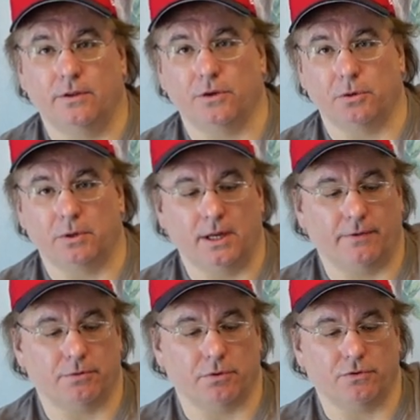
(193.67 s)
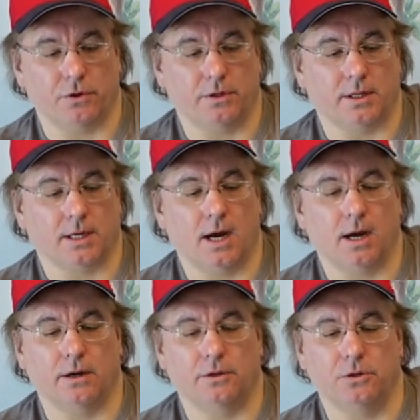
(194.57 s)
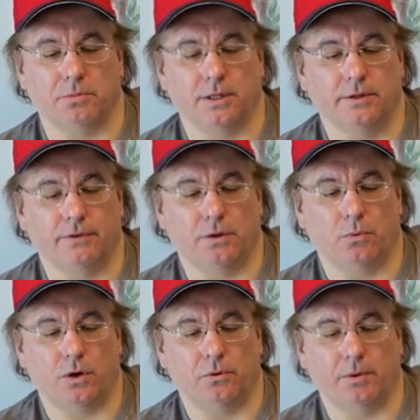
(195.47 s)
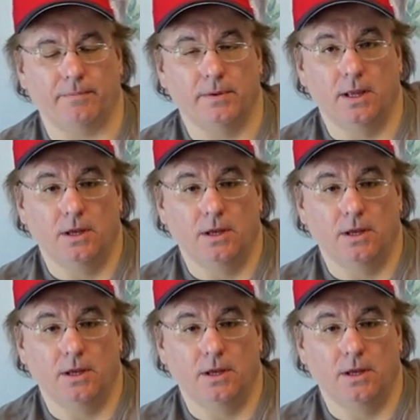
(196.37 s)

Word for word: so you wouldn't have to refer to the card too much if you didn't want to, but,